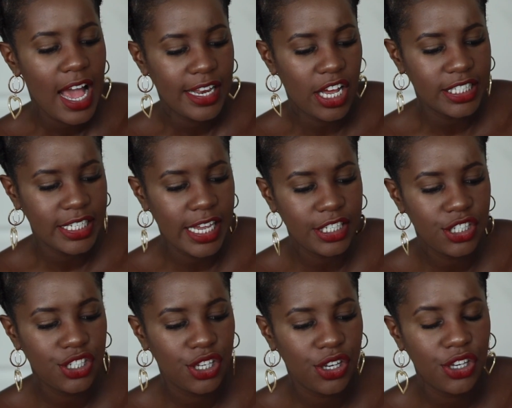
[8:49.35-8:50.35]
And I
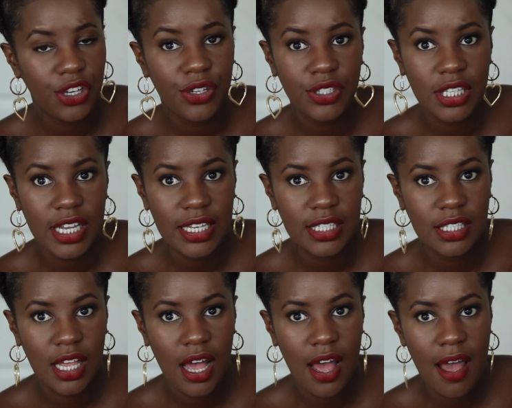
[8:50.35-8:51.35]
tend to use this